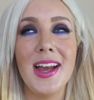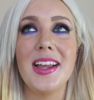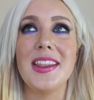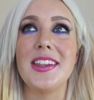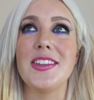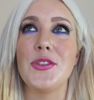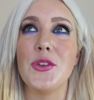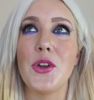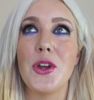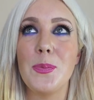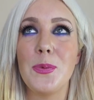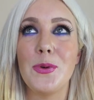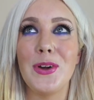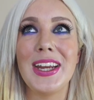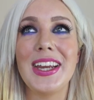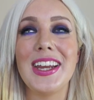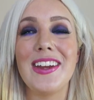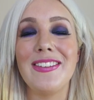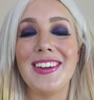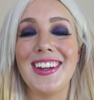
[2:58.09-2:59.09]
There's no
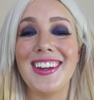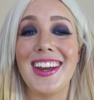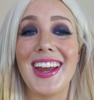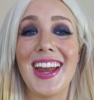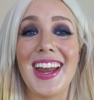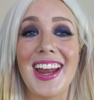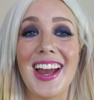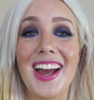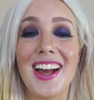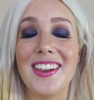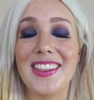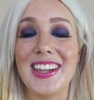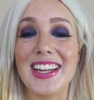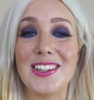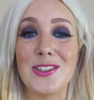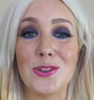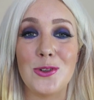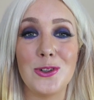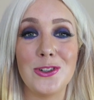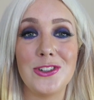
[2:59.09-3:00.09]
point giving your hair
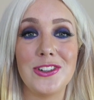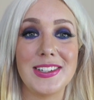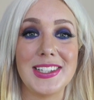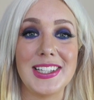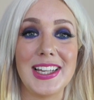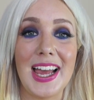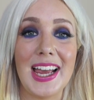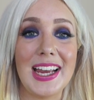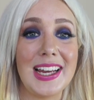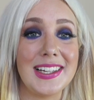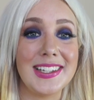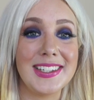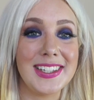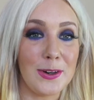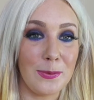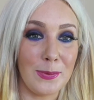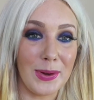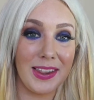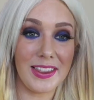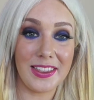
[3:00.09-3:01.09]
these gorgeous layers
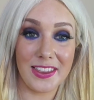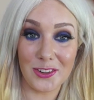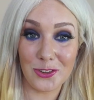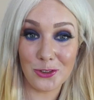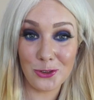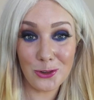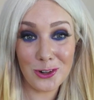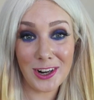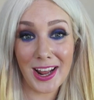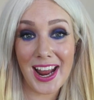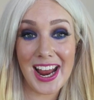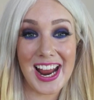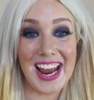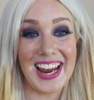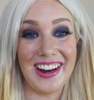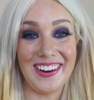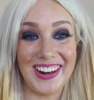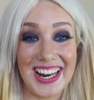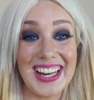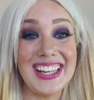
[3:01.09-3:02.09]
when the shorter
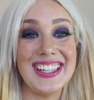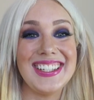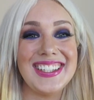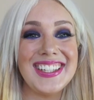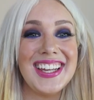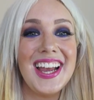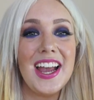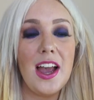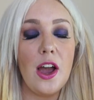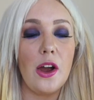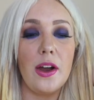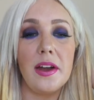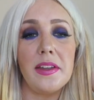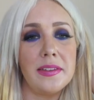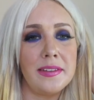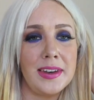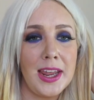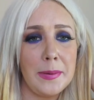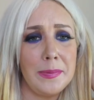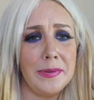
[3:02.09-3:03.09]
areas are at
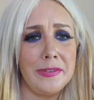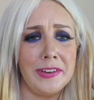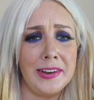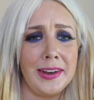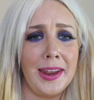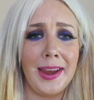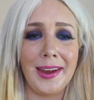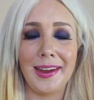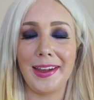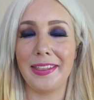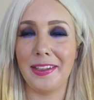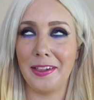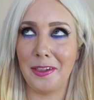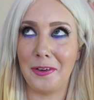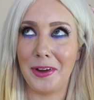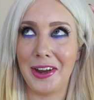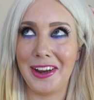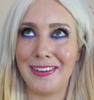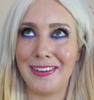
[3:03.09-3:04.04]
the nape of your neck and the long